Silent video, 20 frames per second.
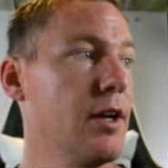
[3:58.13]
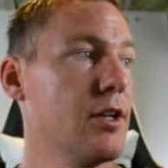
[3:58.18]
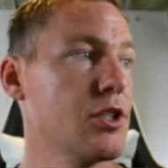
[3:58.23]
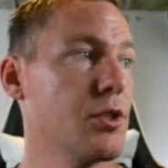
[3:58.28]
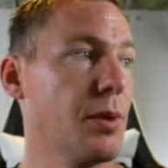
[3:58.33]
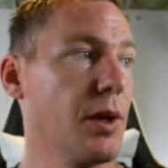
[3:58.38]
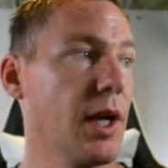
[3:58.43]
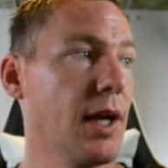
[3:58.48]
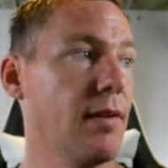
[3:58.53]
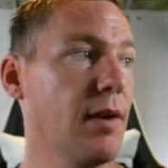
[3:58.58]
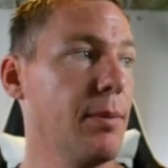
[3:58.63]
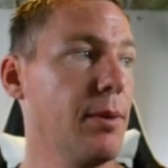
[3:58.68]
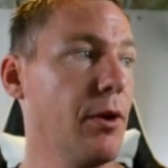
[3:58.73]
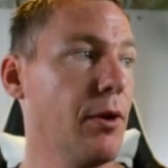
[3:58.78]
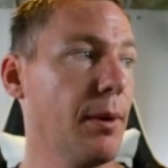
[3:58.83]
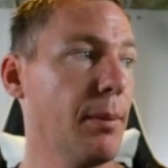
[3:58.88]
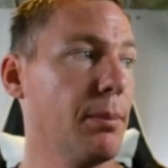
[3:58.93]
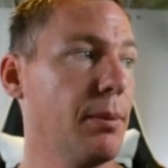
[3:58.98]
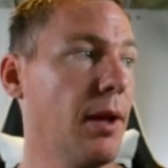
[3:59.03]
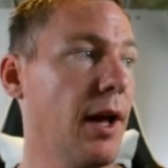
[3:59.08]
So we can come up here
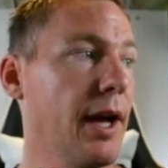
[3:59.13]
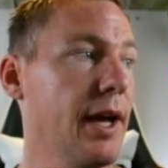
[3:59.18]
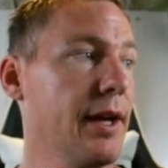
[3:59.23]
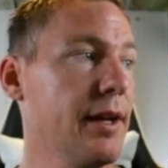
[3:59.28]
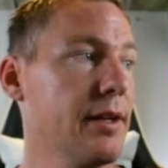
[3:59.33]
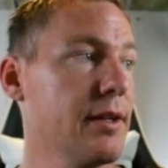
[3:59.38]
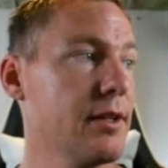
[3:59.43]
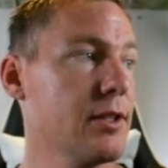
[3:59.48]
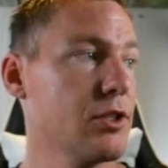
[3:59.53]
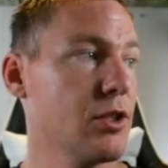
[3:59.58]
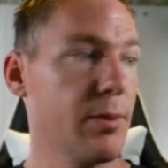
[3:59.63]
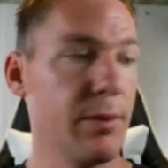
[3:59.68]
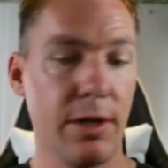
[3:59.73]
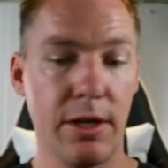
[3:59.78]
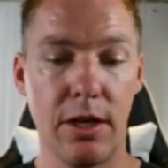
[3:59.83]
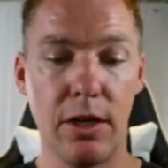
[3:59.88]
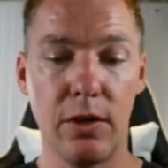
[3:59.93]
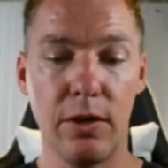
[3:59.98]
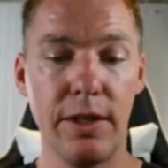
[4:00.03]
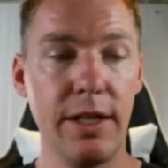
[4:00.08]
and apply it. So I'm
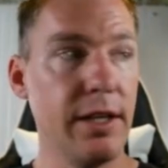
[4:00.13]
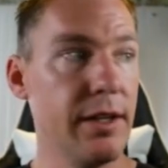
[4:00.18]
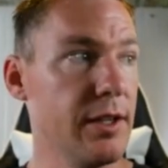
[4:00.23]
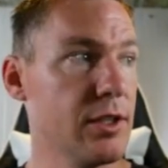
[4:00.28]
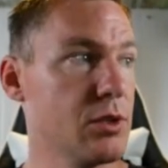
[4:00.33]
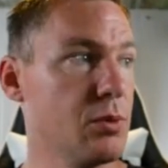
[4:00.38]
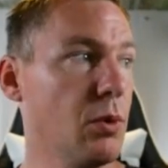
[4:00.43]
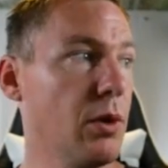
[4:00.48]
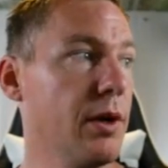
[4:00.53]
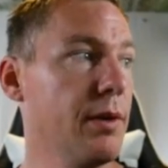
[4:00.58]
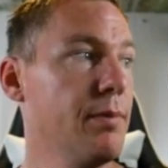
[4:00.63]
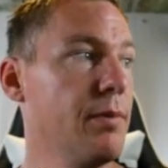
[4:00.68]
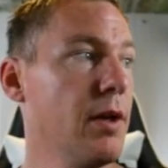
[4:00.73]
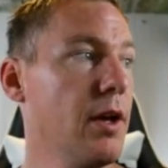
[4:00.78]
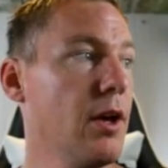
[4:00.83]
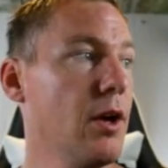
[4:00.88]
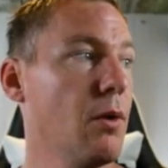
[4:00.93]
going to delete this one.